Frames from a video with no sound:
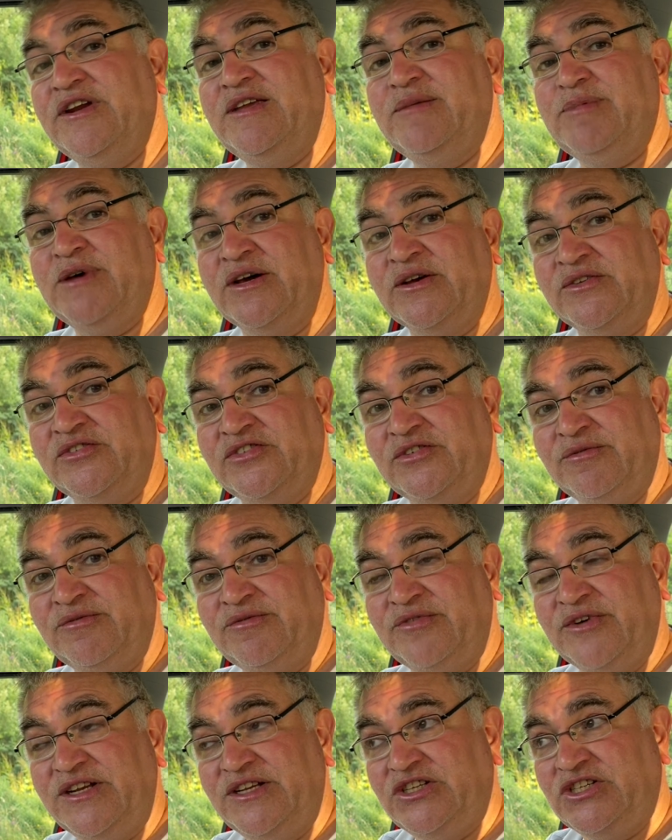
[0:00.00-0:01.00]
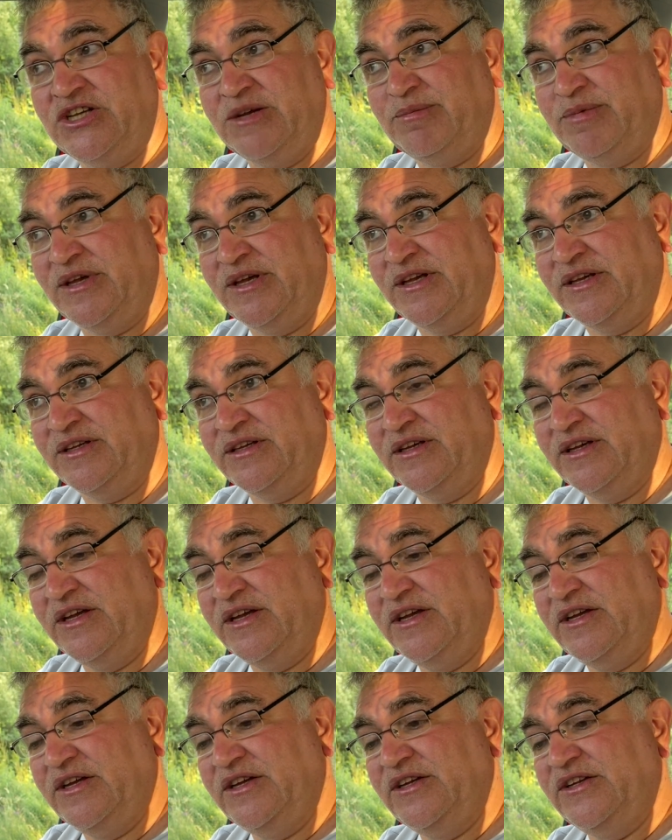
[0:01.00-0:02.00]
post, free shipping,
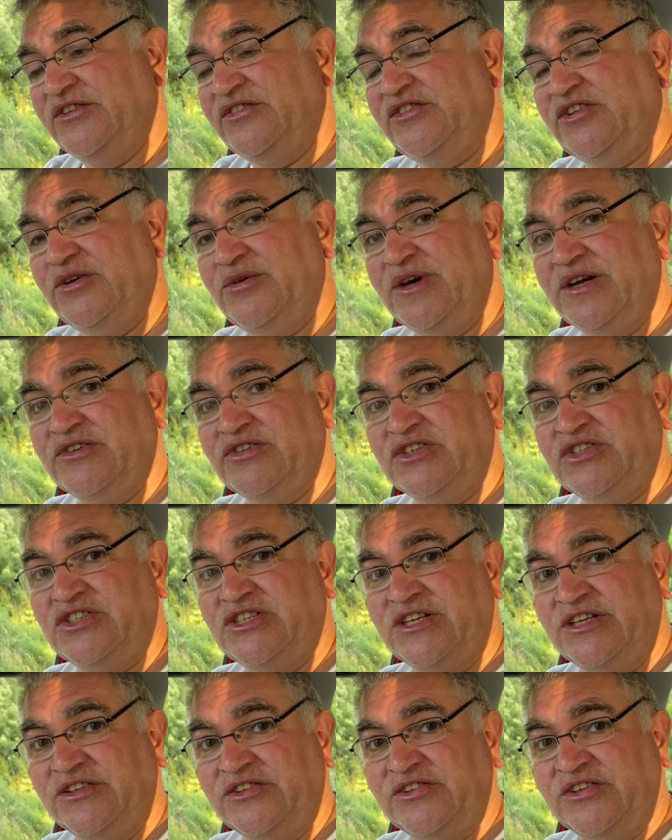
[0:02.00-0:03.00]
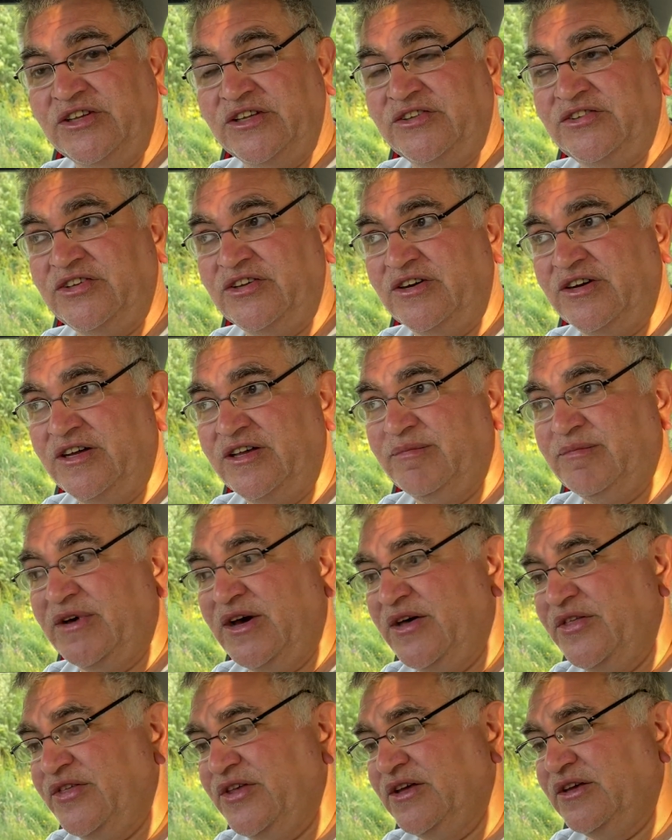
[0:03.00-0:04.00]
200 sheets at a time.
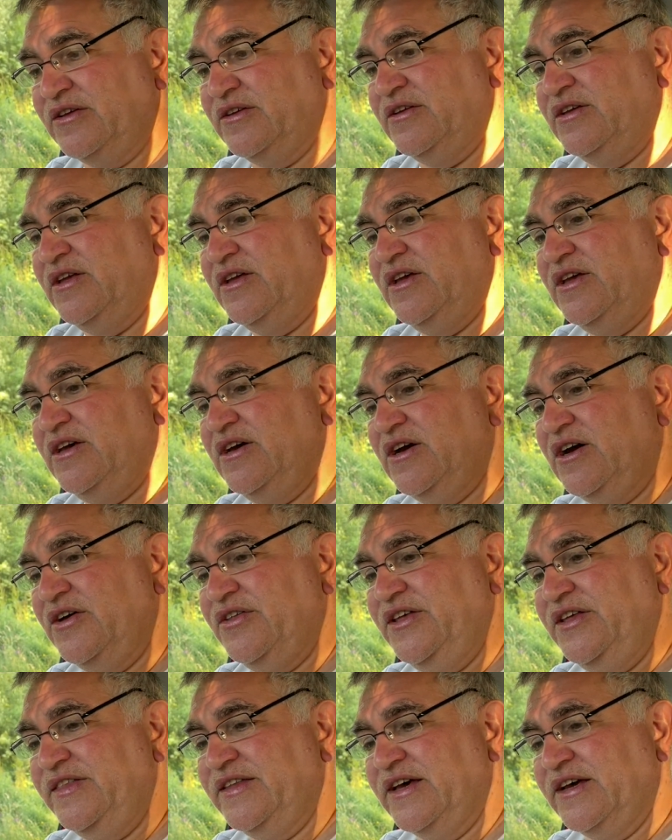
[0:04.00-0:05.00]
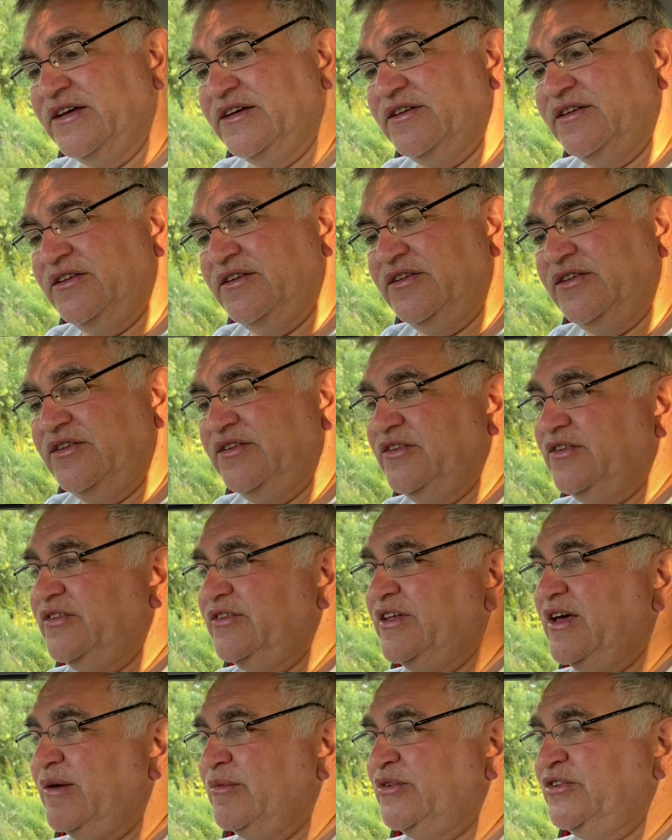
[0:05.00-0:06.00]
I think that
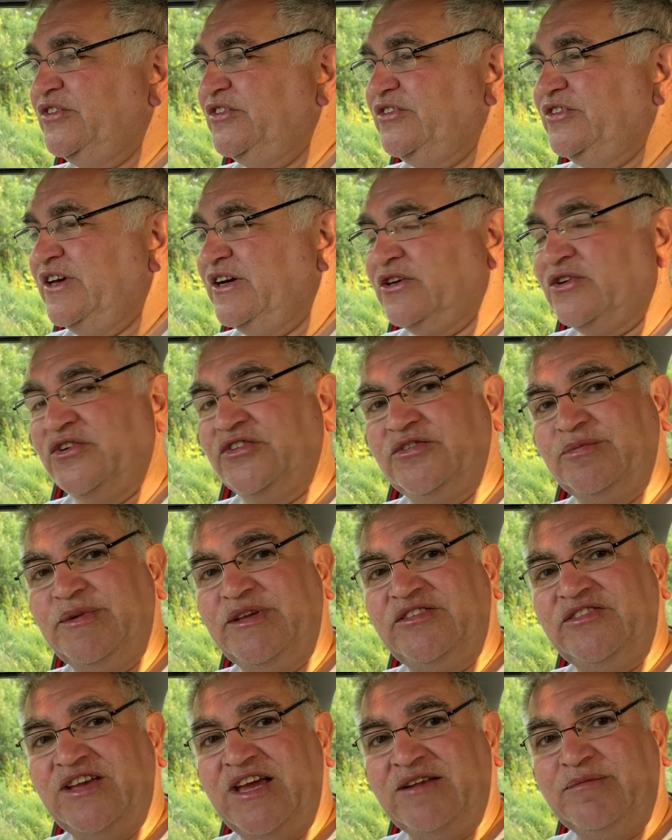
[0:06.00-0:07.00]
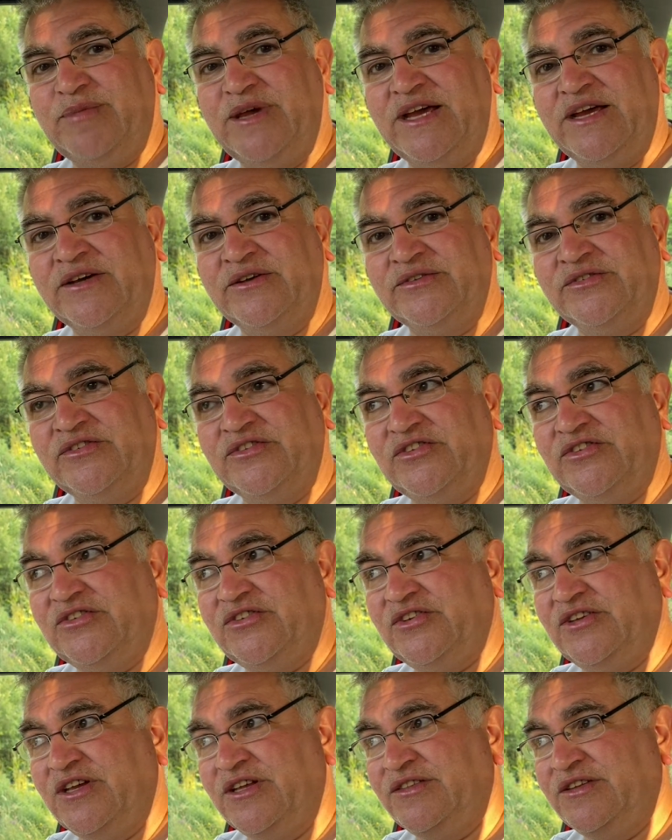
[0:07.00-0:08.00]
cost me
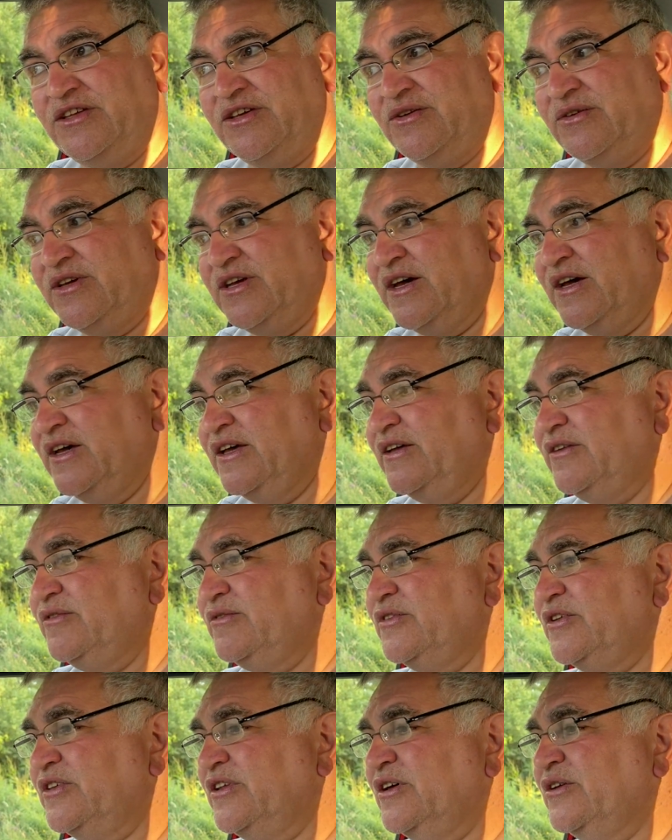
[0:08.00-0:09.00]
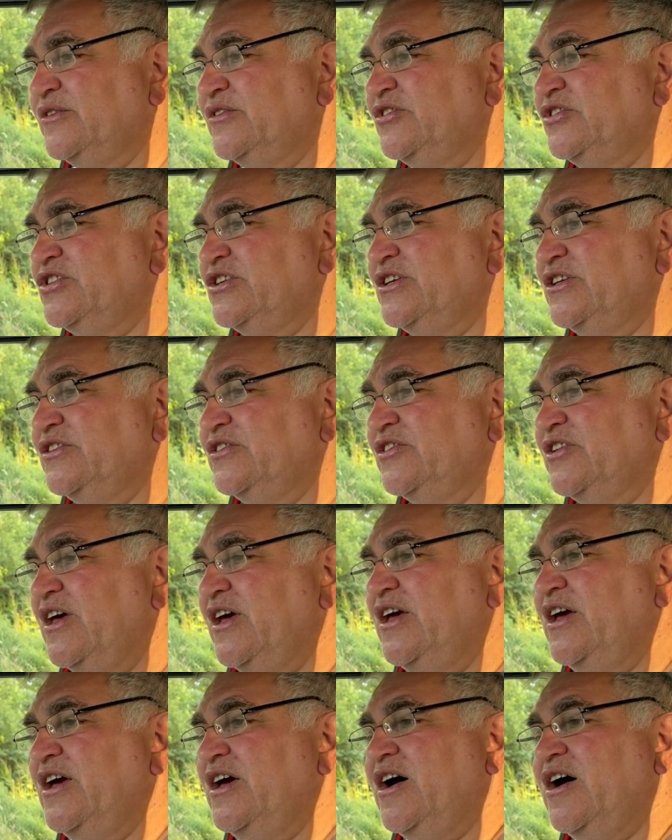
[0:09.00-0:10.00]
£10 in the UK for those sheets.
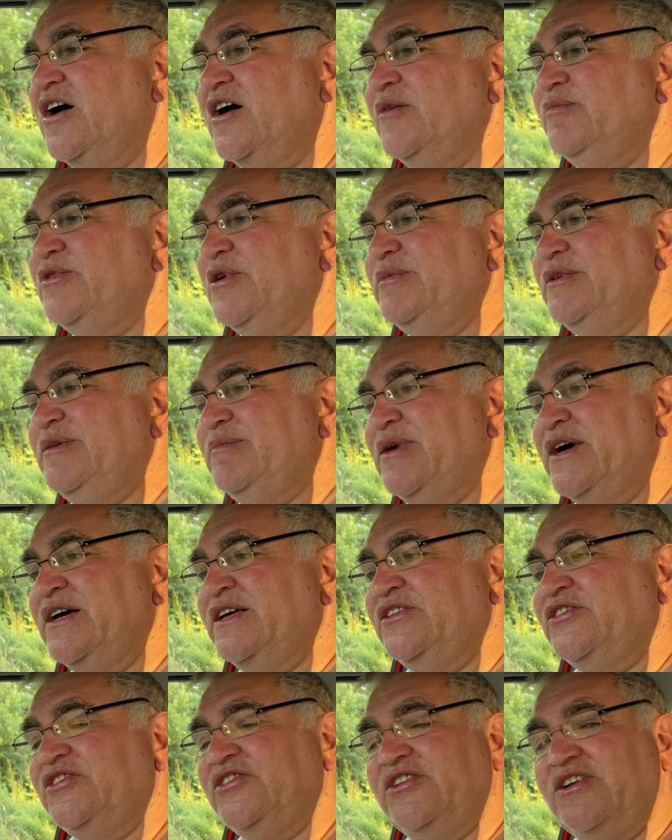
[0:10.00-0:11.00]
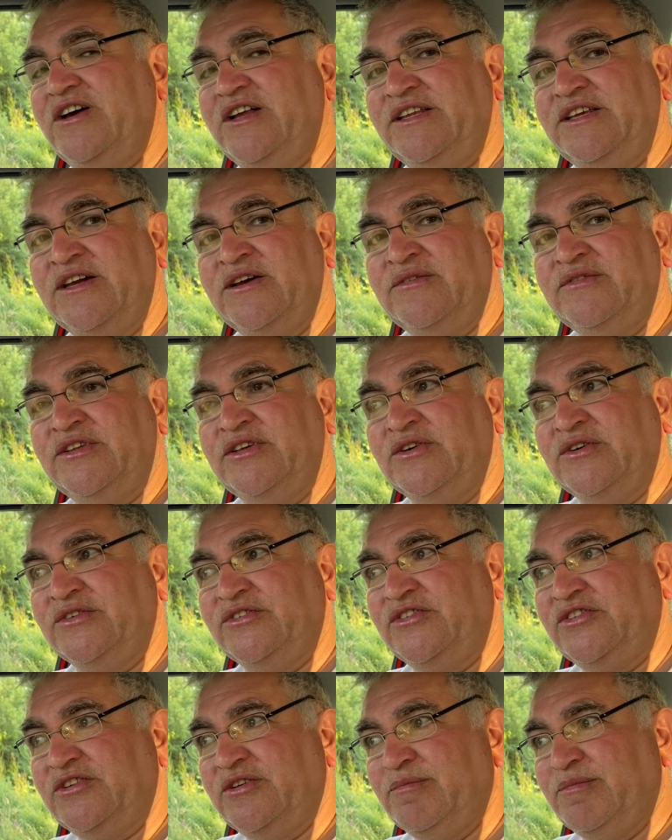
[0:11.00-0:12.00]
I probably paid slightly over the
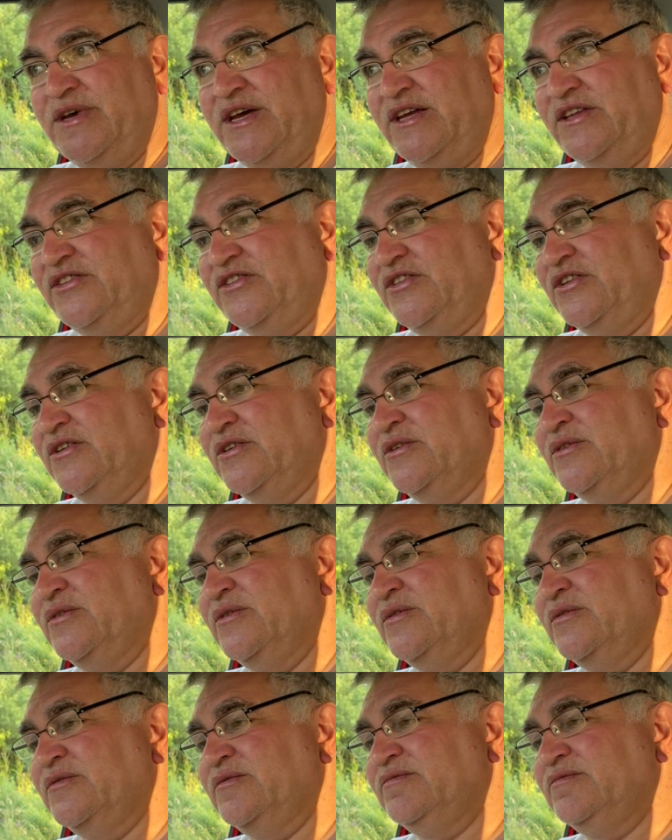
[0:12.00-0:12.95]
odds compared to